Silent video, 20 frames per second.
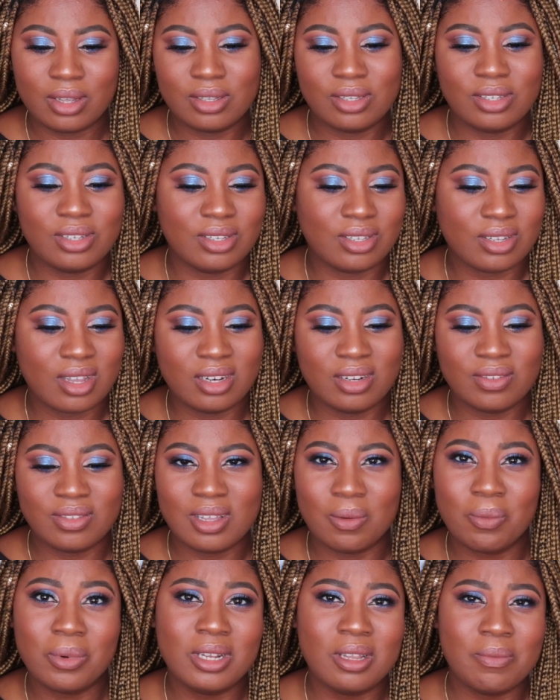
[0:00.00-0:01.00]
It's just kind of
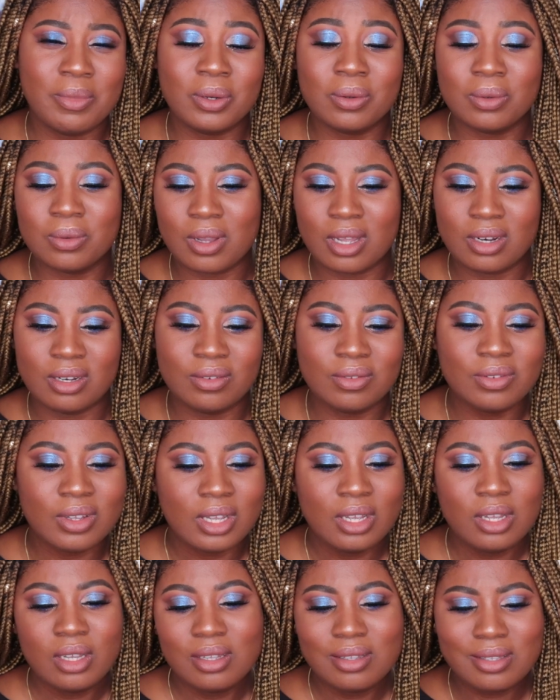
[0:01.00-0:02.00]
somewhere in the middle, kind of
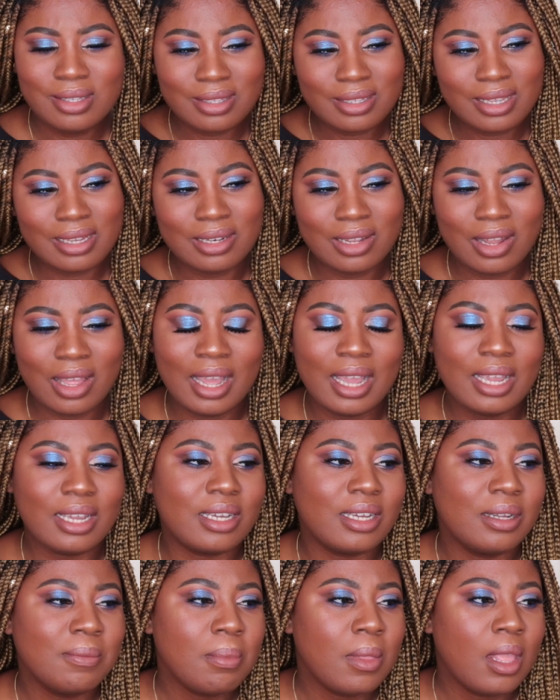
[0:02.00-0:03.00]
skin-like.